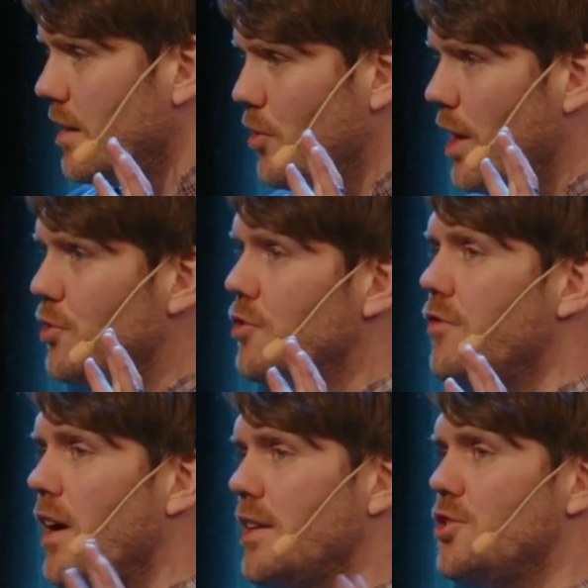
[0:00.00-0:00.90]
you have to
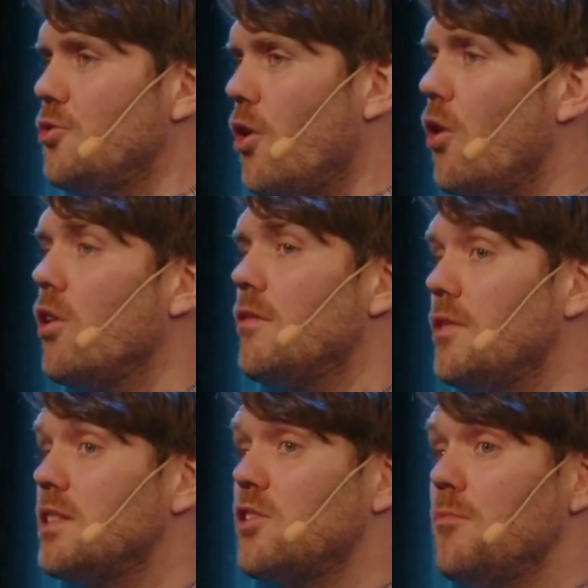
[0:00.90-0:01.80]
fine-tune all of
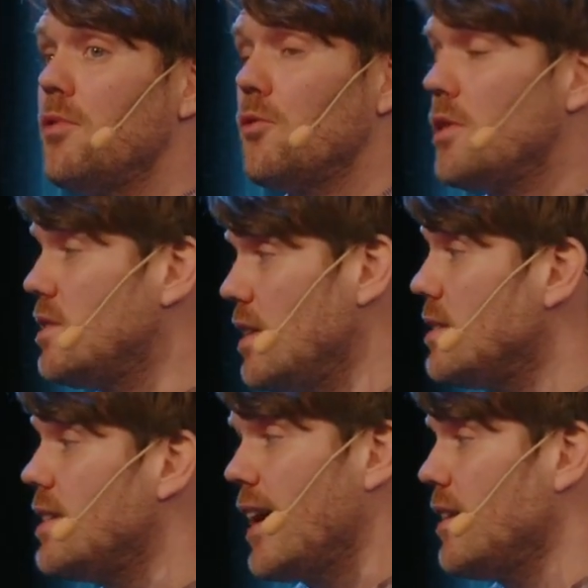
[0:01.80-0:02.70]
these components in
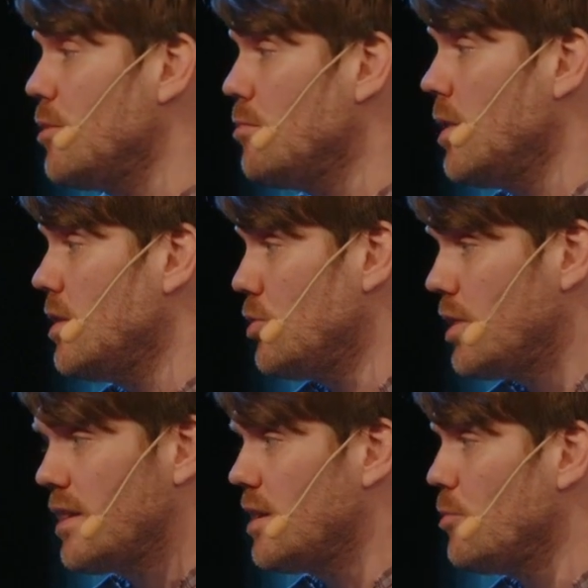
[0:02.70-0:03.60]
tandem to
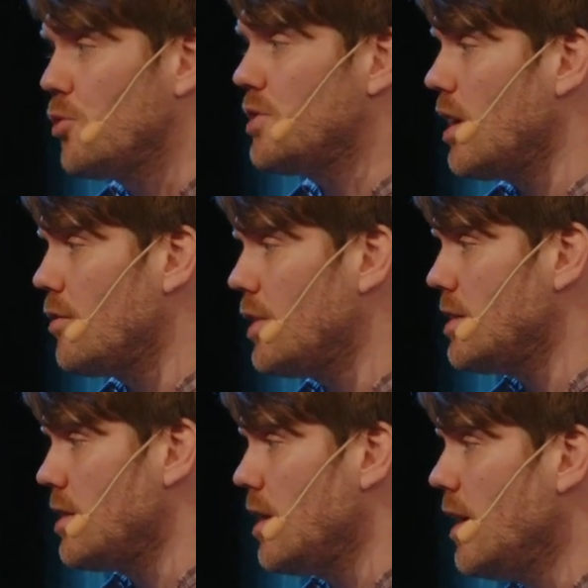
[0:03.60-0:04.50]
get the most out of
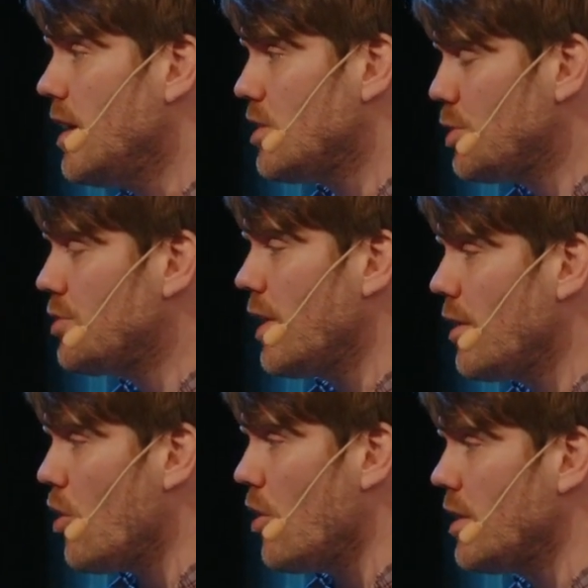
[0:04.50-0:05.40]
it. So it's very
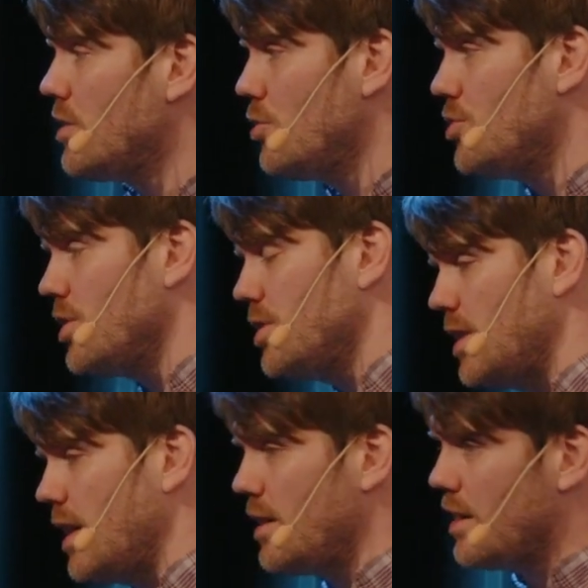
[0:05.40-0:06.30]
hard to just
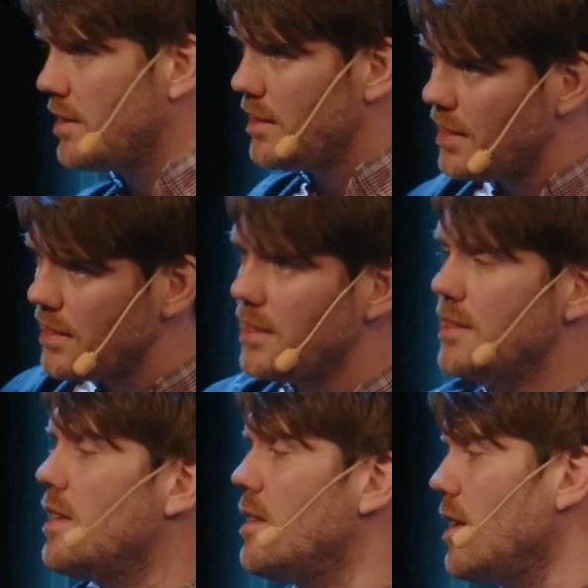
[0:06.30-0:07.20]
say that this is
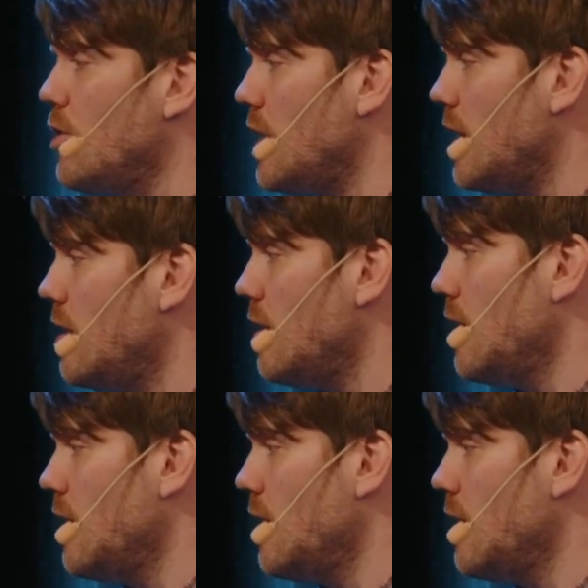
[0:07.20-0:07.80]
the thing you need.